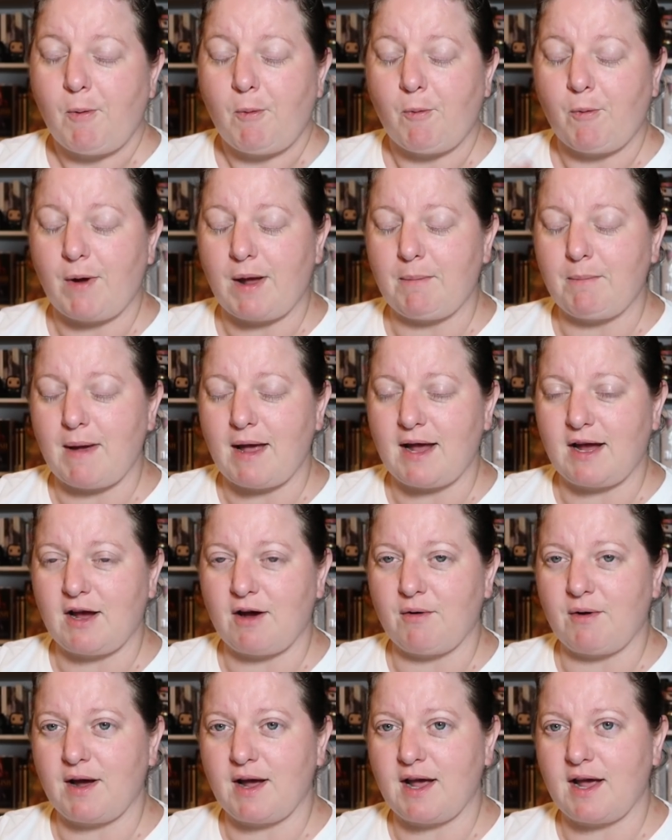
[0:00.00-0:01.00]
we may
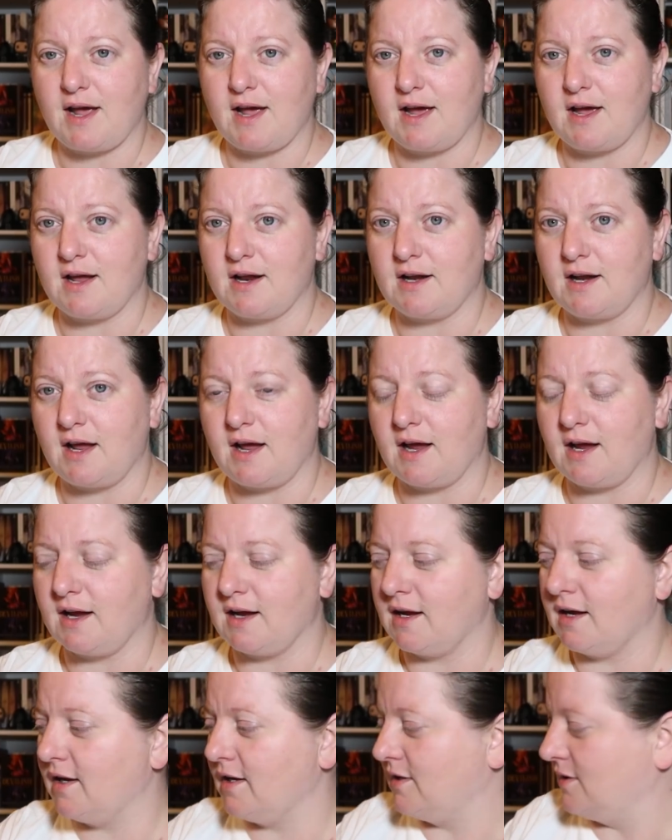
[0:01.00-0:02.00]
go ahead
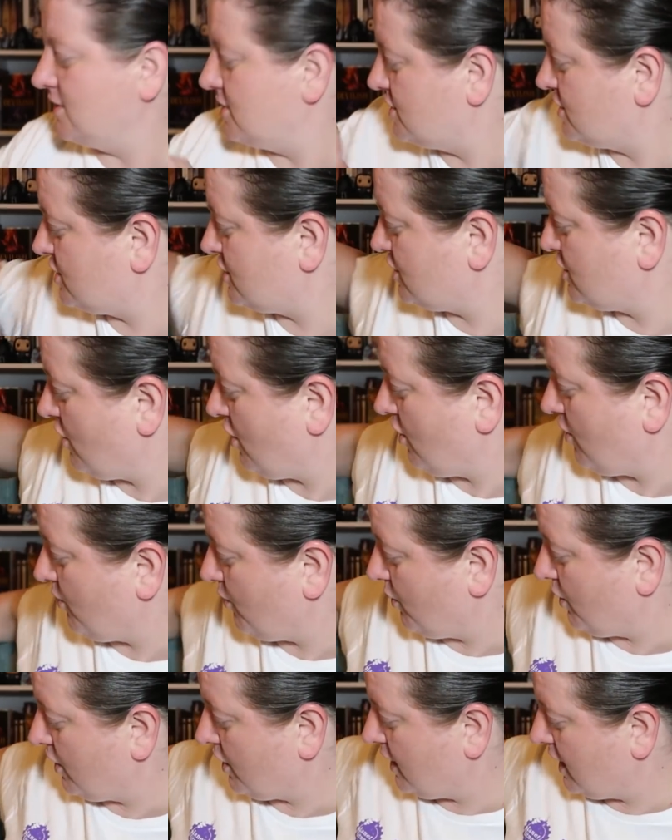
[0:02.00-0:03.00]
and start
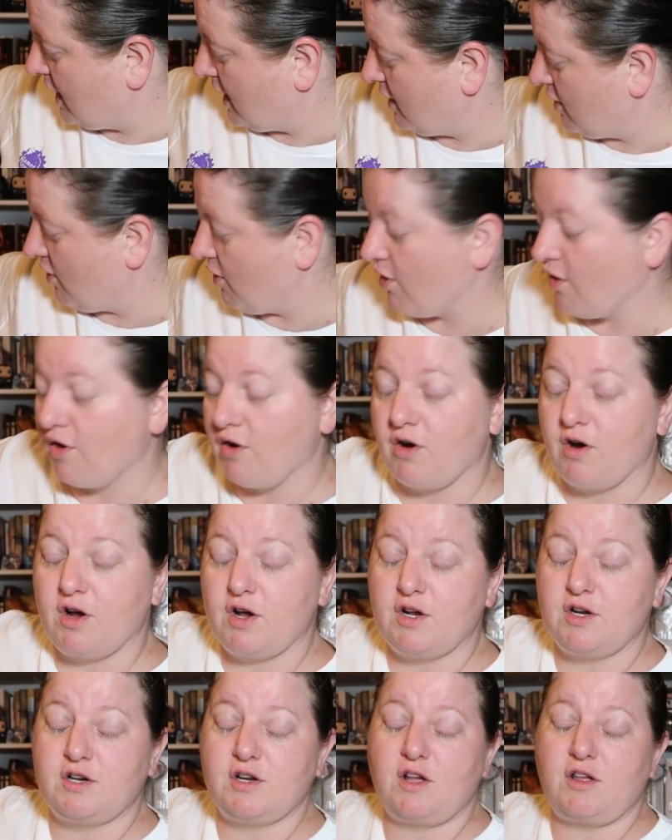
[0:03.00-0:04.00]
working
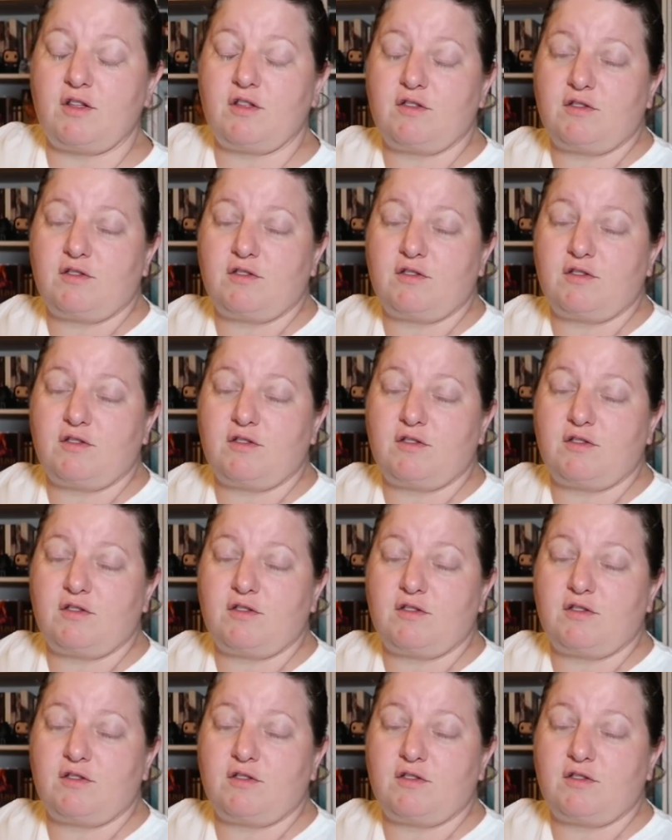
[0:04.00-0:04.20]
on